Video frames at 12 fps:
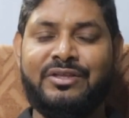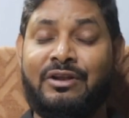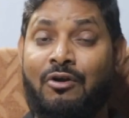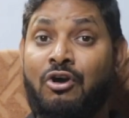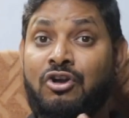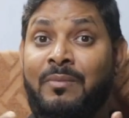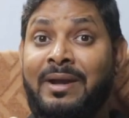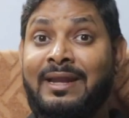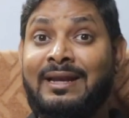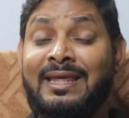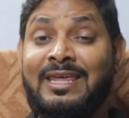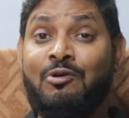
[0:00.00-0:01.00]
Then
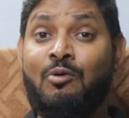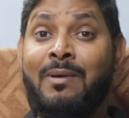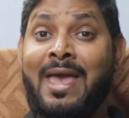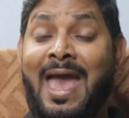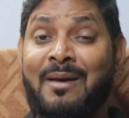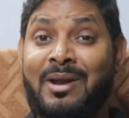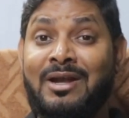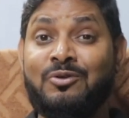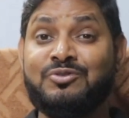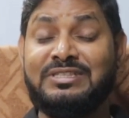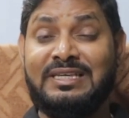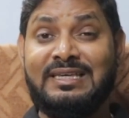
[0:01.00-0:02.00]
automatically you will be able
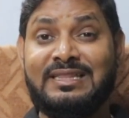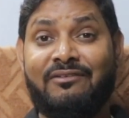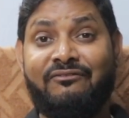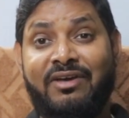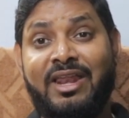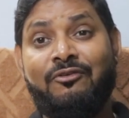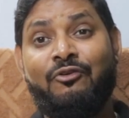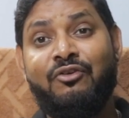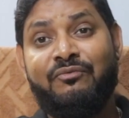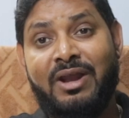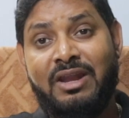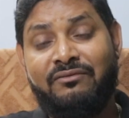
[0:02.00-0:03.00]
to see the very
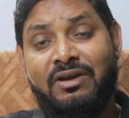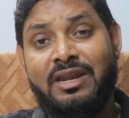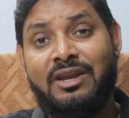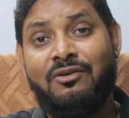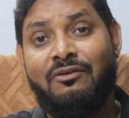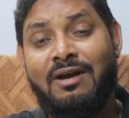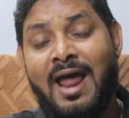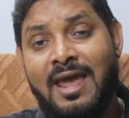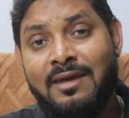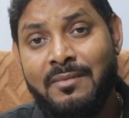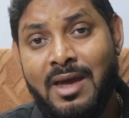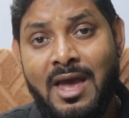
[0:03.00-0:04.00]
good benefit in your
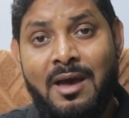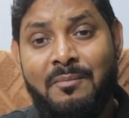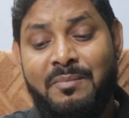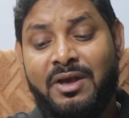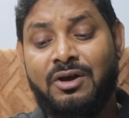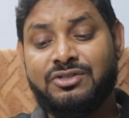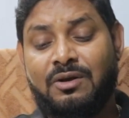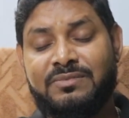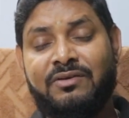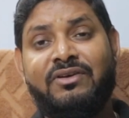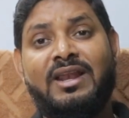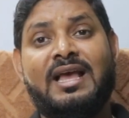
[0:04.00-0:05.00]
life because of
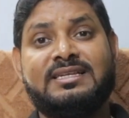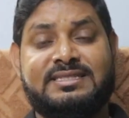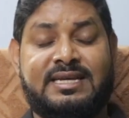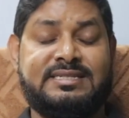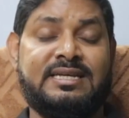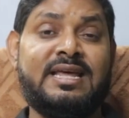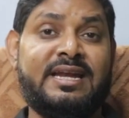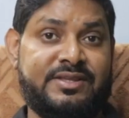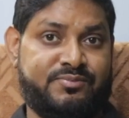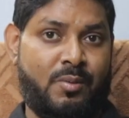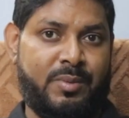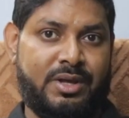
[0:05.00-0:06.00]
the V-like structure that
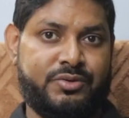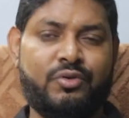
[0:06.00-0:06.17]
is forming.